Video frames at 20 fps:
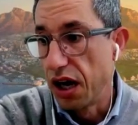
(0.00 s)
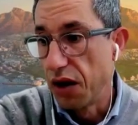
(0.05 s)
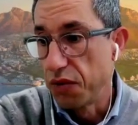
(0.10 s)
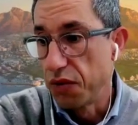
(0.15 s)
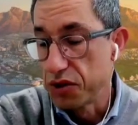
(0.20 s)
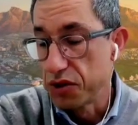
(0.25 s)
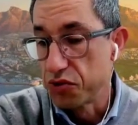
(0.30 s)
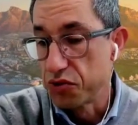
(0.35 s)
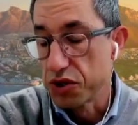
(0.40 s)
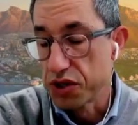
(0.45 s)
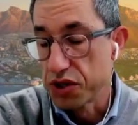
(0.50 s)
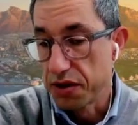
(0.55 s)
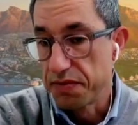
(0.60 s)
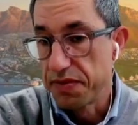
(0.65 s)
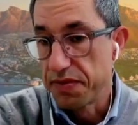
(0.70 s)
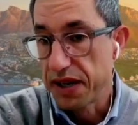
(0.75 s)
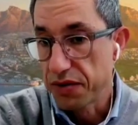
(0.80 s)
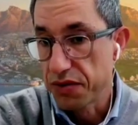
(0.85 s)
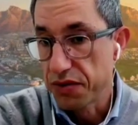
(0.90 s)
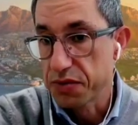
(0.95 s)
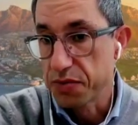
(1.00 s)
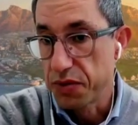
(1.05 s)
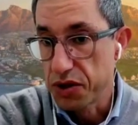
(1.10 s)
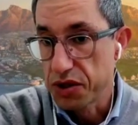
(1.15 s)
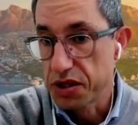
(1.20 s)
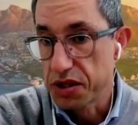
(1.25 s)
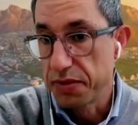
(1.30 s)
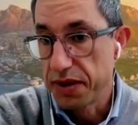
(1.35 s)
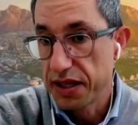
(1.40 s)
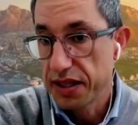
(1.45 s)
which was a big
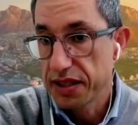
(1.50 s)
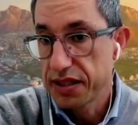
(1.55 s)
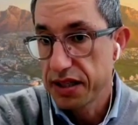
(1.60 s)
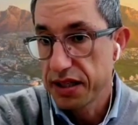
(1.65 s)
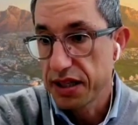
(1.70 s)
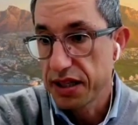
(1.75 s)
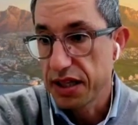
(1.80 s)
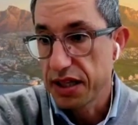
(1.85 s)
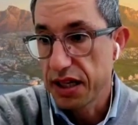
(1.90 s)
responsibility.